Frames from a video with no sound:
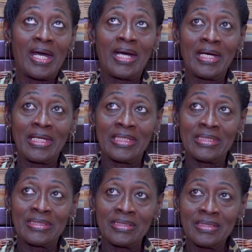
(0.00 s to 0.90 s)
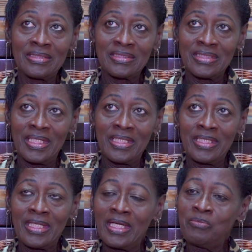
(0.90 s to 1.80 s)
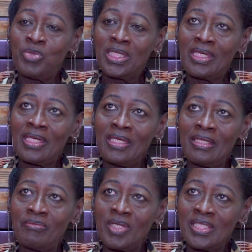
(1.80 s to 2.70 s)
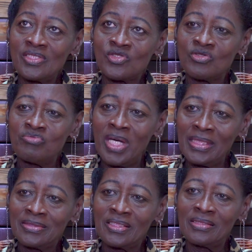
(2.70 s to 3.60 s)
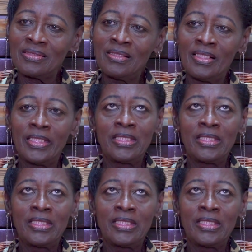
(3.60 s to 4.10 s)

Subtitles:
And then I became instrumental